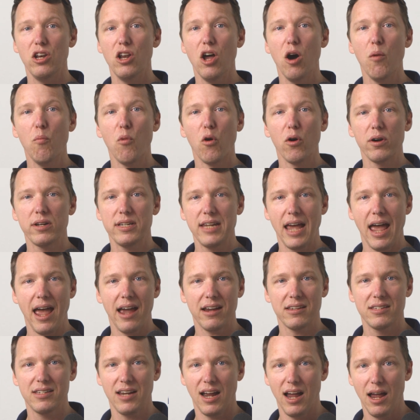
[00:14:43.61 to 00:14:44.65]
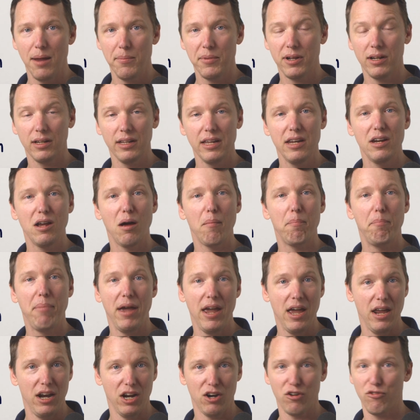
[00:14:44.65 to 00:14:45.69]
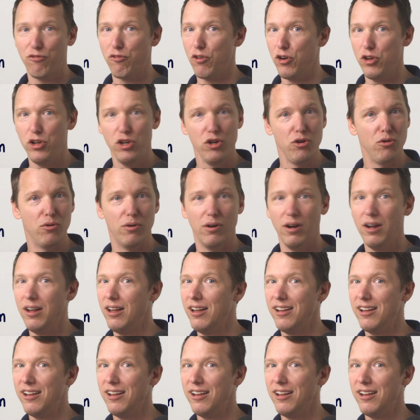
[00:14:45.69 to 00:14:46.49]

No more tax time cleanup panic for you.